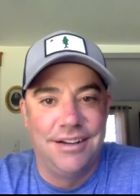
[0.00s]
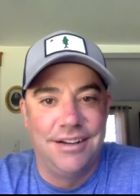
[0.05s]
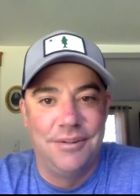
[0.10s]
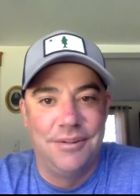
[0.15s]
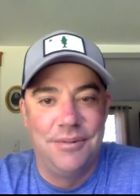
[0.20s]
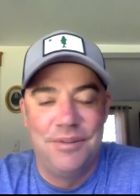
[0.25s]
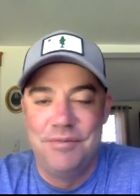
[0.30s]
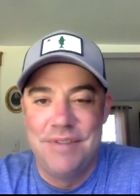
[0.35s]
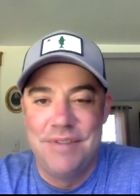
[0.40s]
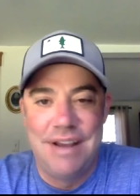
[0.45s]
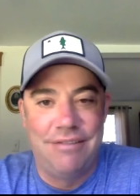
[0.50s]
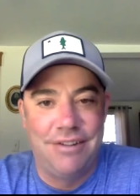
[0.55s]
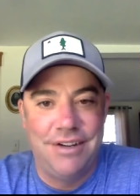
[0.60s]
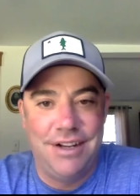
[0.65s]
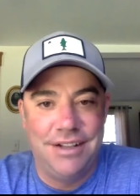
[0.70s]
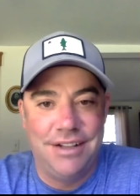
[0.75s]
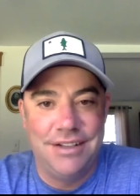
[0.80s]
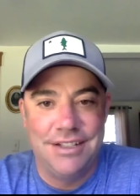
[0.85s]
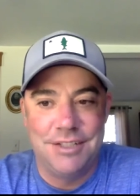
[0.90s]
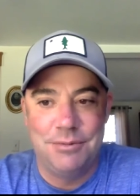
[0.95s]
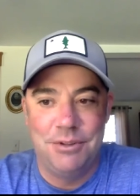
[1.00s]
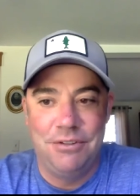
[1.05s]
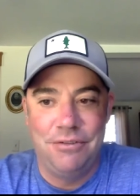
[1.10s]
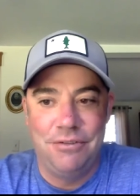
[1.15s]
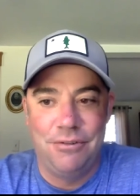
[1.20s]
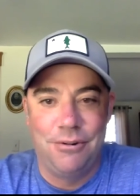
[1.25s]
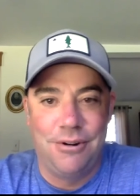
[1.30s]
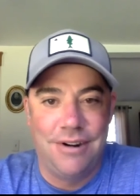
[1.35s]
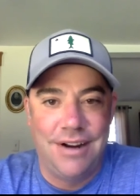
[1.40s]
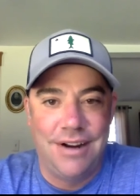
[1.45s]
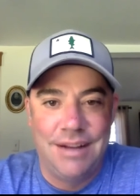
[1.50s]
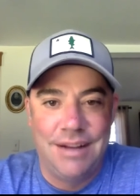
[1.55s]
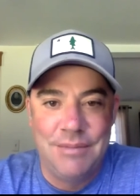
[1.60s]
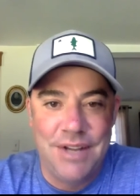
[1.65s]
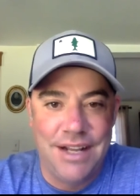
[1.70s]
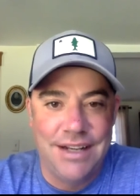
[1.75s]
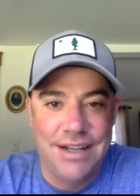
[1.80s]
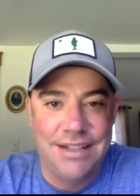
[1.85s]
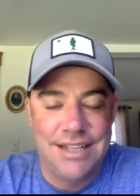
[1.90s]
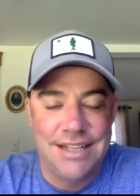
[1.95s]
we've never done this before, I'm
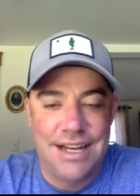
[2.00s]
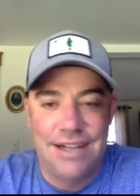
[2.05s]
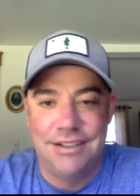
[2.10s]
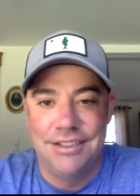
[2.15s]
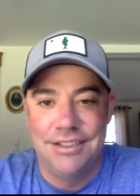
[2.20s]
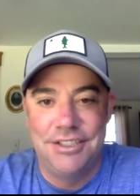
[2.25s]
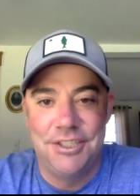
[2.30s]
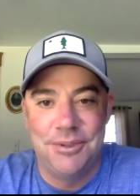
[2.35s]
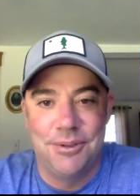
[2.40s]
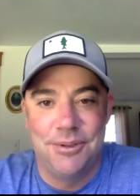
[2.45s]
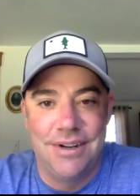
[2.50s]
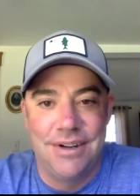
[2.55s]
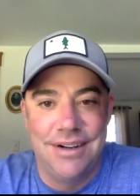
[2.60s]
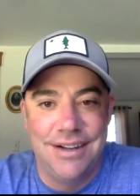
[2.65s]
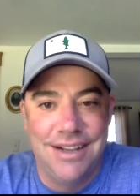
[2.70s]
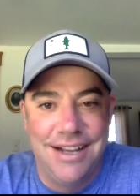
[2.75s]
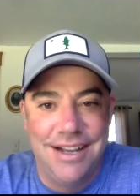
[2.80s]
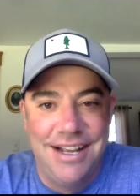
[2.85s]
not exactly sure